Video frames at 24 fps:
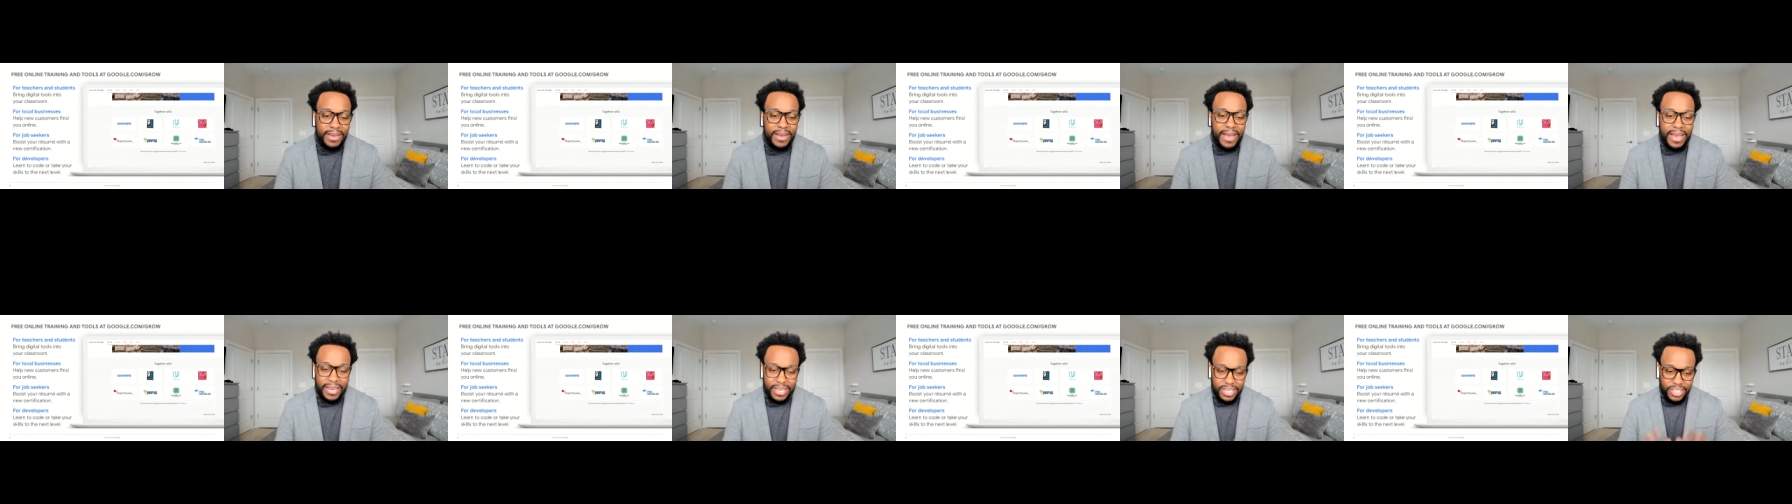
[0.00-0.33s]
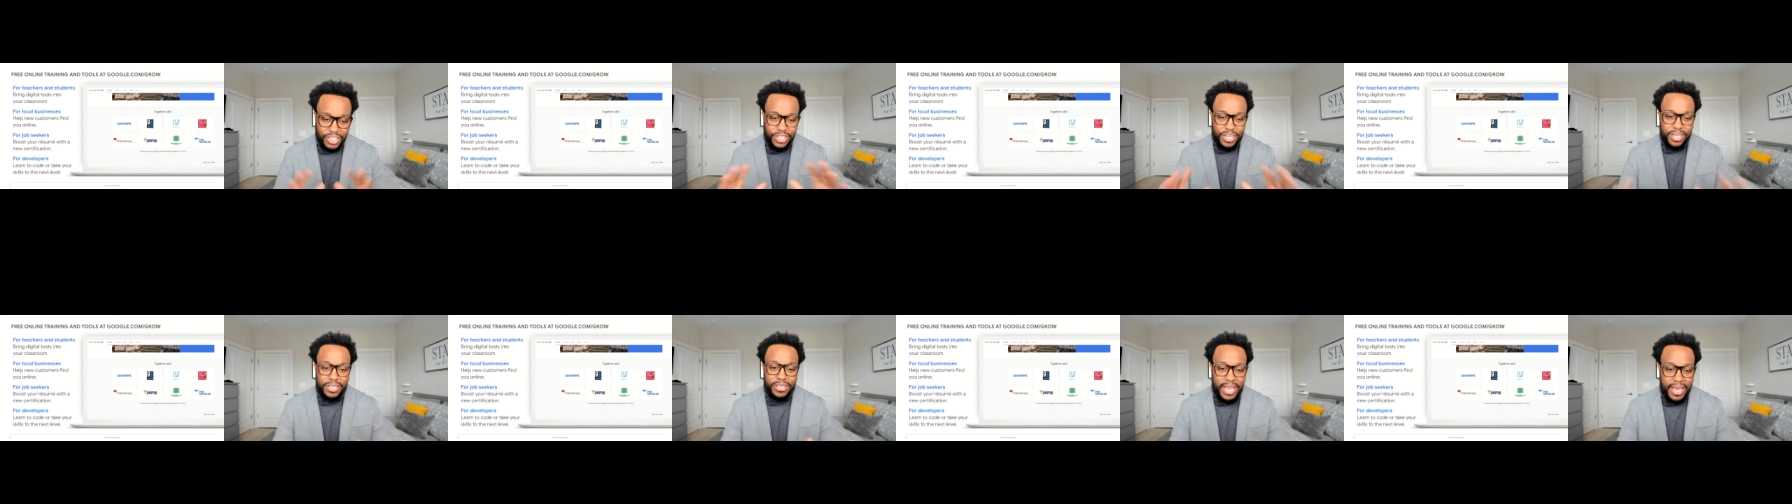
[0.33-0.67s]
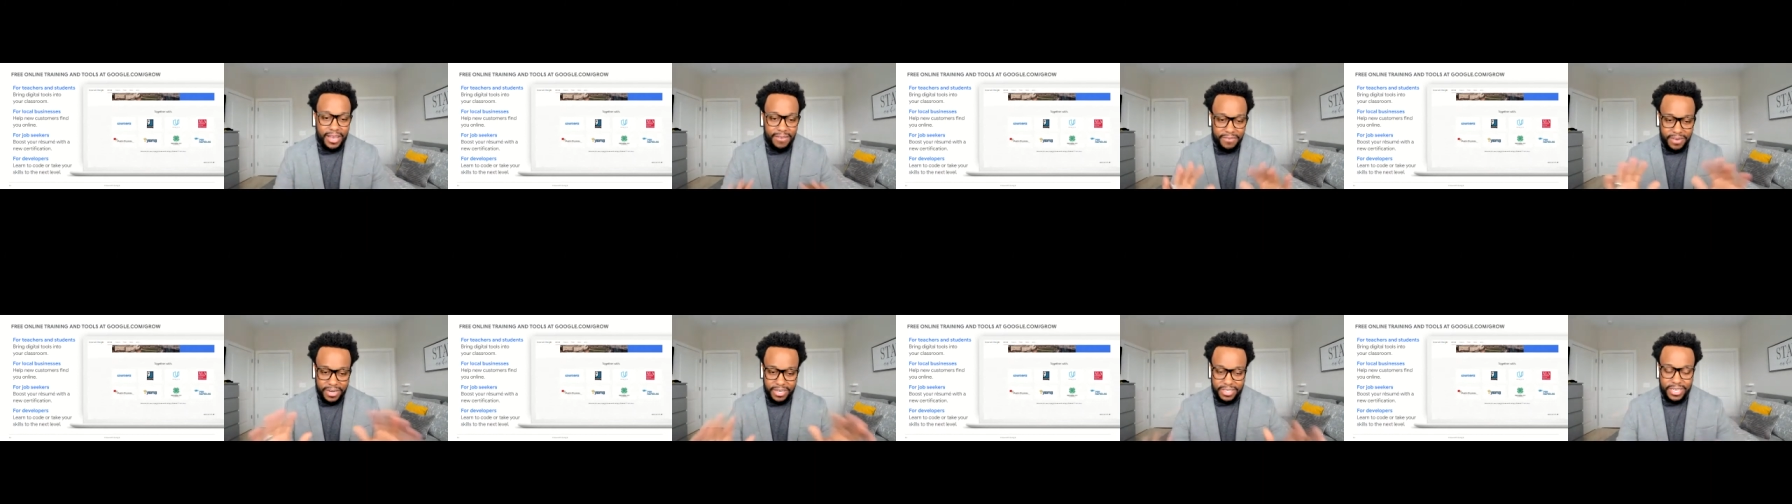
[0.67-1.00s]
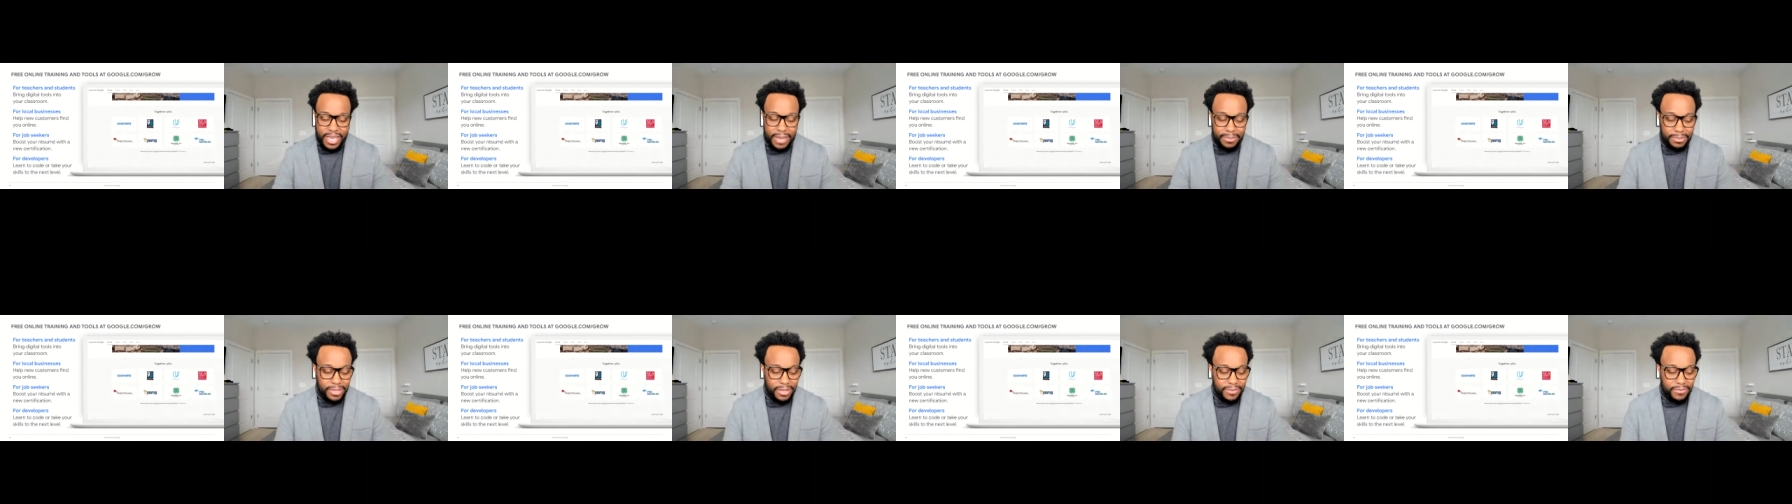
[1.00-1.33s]
I can share that very
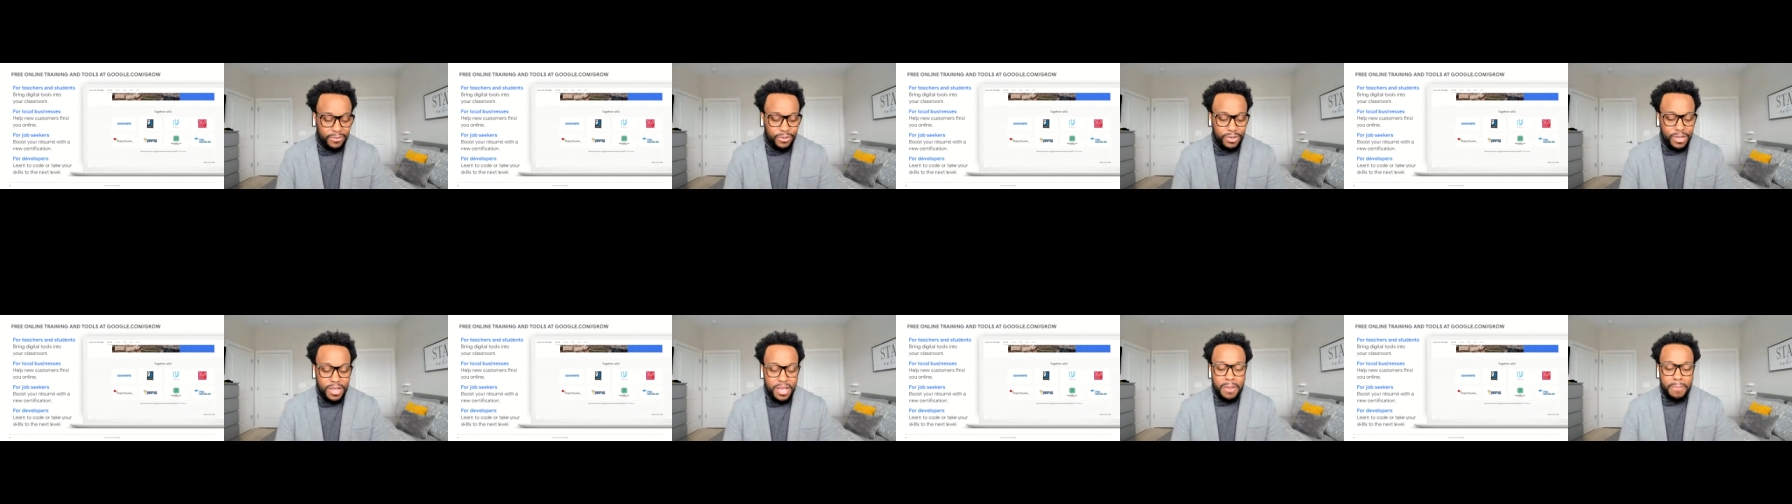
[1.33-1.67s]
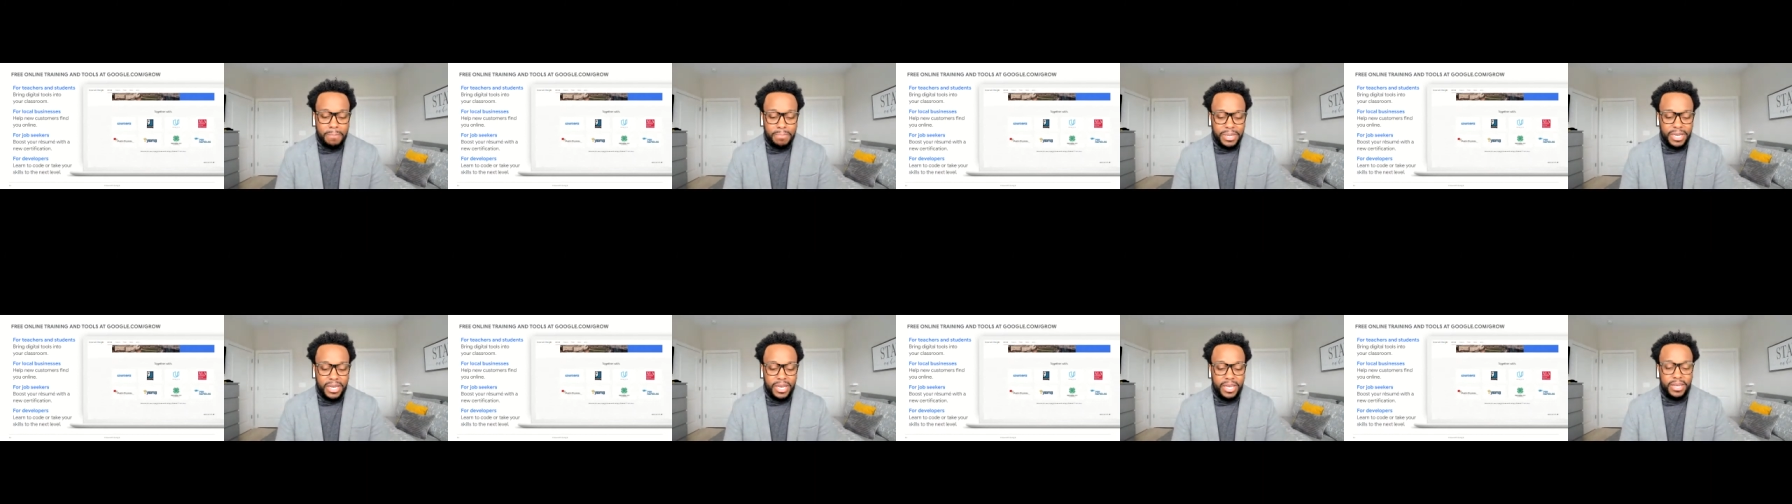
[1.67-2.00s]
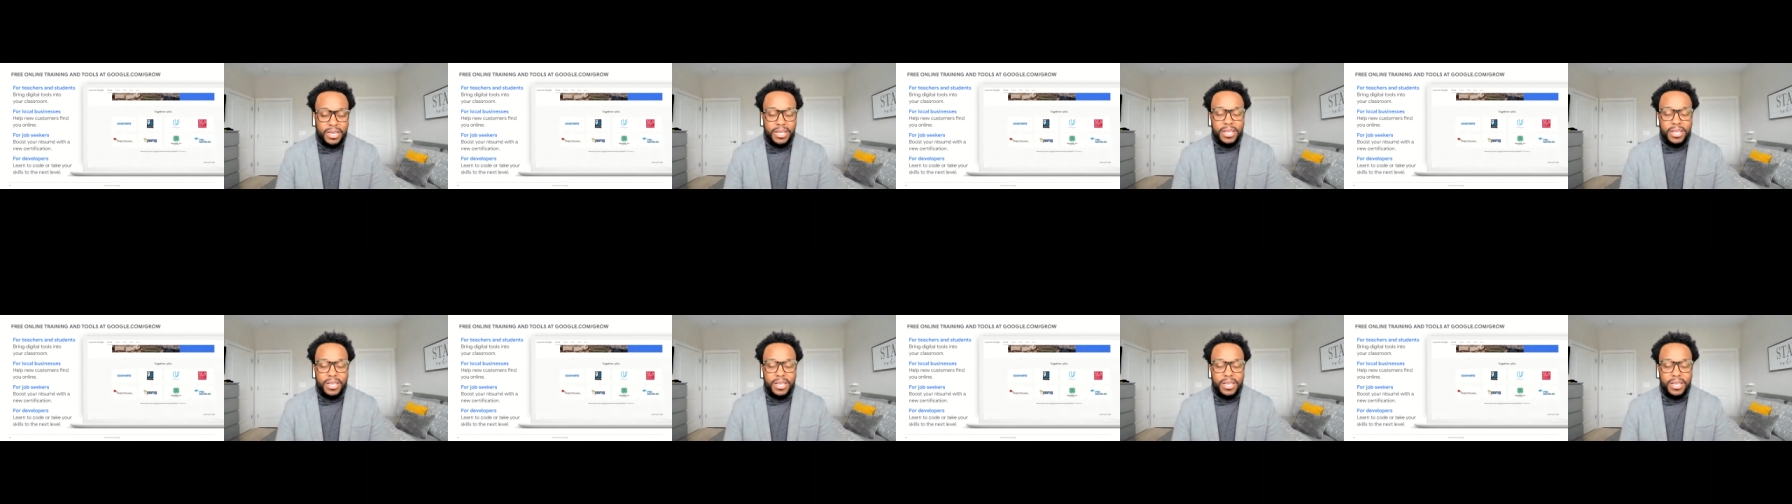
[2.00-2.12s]
top level. But